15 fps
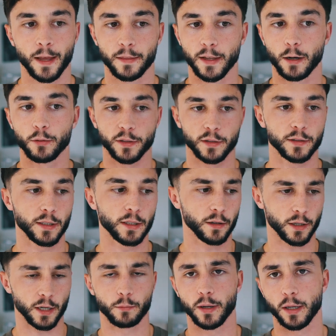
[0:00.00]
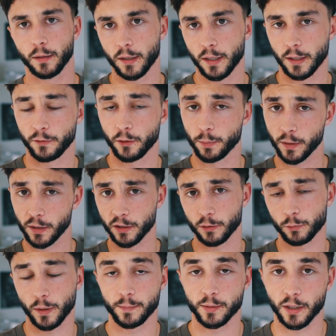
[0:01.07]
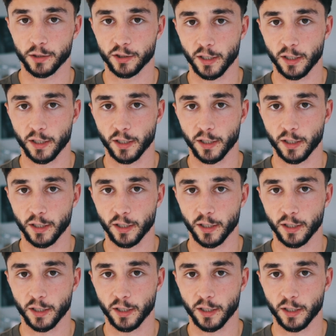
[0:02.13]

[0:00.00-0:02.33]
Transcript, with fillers: they want to see okay well if you're putting this website